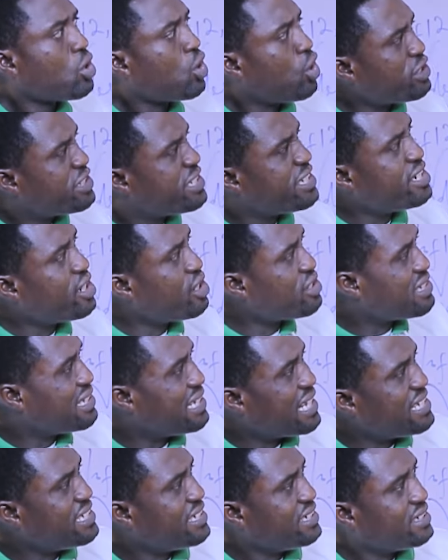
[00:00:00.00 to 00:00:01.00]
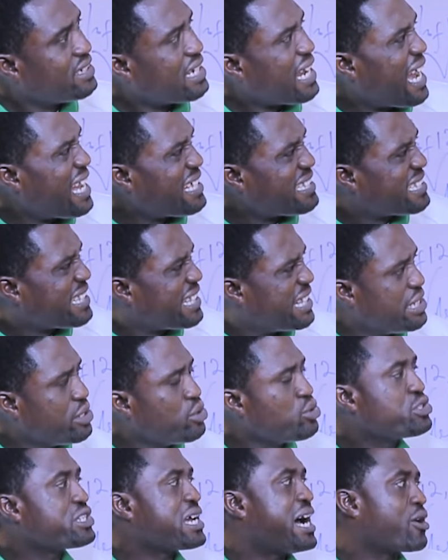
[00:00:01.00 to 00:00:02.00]
Continuous learning and
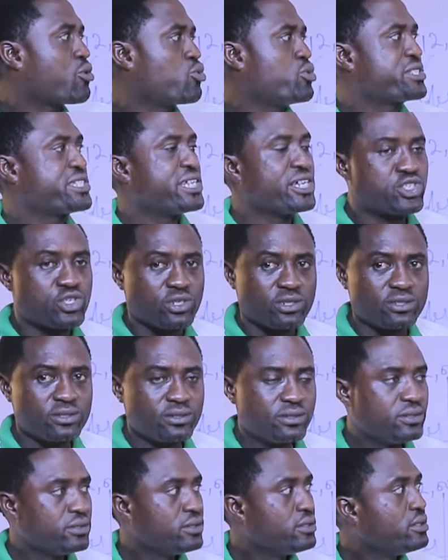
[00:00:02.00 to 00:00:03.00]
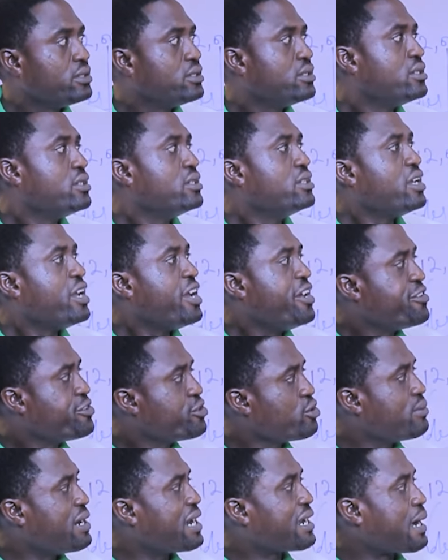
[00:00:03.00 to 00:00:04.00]
skills acquisition in
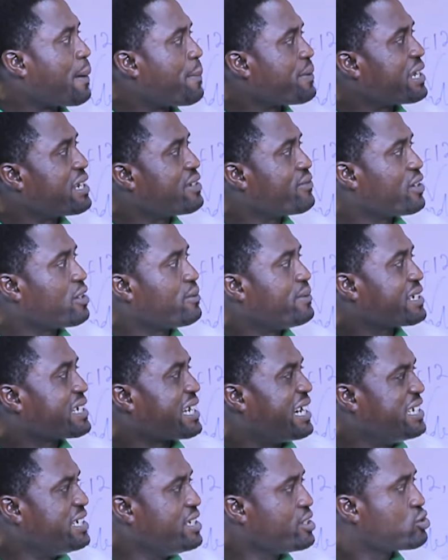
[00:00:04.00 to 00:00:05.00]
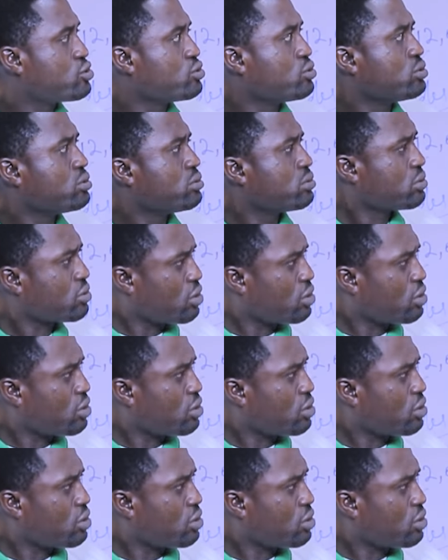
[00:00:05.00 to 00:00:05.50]
human capital development can lead to